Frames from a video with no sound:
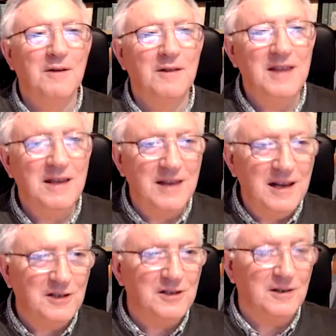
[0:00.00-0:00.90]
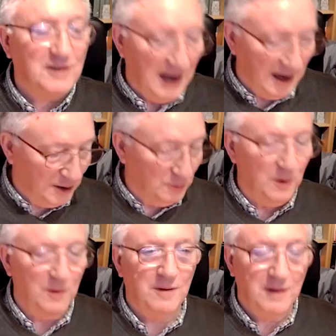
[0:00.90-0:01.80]
the, these sects
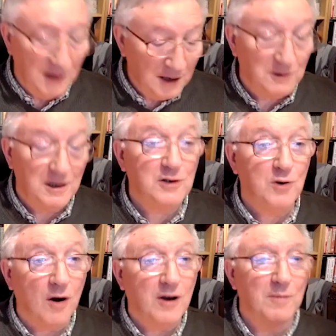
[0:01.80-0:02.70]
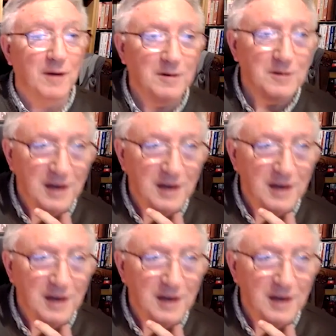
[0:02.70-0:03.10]
were, this, these documents,